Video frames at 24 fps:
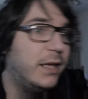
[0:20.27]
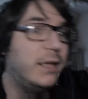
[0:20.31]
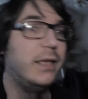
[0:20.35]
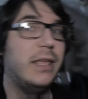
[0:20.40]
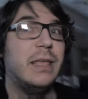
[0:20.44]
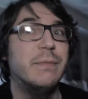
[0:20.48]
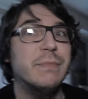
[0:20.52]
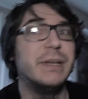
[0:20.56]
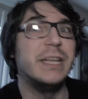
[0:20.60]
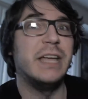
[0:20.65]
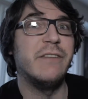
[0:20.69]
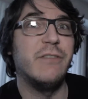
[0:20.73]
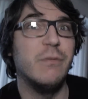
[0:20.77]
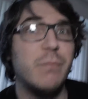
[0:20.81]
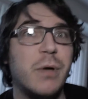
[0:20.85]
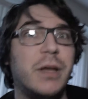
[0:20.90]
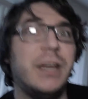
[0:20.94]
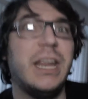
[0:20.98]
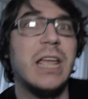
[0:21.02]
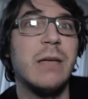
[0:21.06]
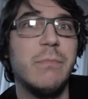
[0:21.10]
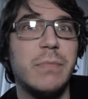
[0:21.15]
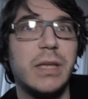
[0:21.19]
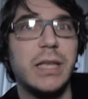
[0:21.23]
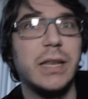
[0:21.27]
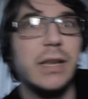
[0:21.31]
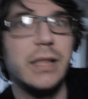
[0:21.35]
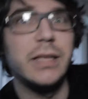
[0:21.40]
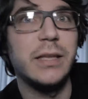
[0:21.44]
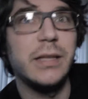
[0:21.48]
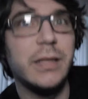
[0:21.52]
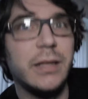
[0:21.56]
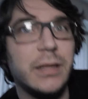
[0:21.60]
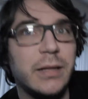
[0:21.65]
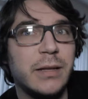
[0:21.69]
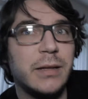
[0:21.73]
And by everybody, I mean the
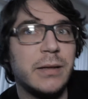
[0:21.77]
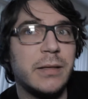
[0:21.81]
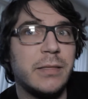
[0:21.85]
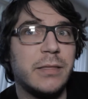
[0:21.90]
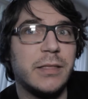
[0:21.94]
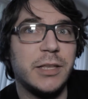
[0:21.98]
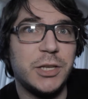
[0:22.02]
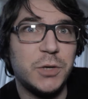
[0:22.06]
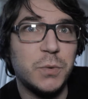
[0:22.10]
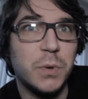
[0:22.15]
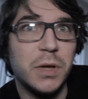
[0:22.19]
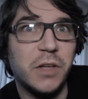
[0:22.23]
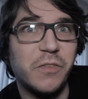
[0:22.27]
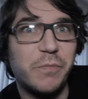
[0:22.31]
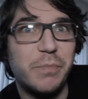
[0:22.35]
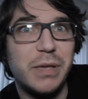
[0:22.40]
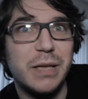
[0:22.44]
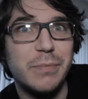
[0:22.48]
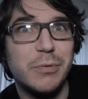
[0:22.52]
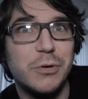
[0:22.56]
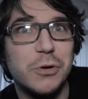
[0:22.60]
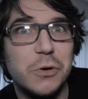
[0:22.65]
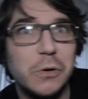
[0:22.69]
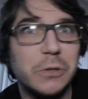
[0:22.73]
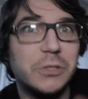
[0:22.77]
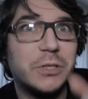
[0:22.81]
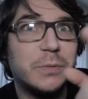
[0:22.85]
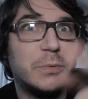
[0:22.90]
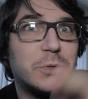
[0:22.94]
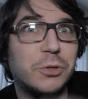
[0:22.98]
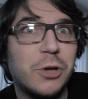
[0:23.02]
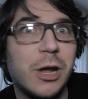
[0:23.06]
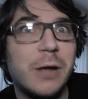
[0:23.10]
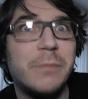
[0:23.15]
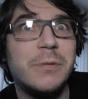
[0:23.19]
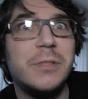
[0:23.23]
12 people who are
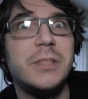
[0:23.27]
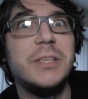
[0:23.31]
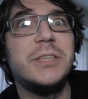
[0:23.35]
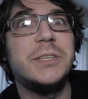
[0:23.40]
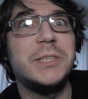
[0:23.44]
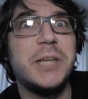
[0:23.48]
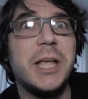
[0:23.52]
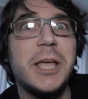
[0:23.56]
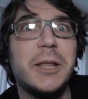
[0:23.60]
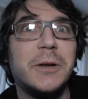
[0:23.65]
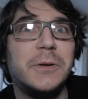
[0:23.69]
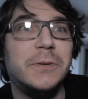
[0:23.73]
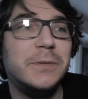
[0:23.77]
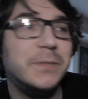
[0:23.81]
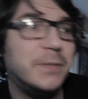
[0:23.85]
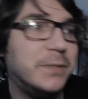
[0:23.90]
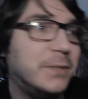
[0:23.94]
subscribed to this channel.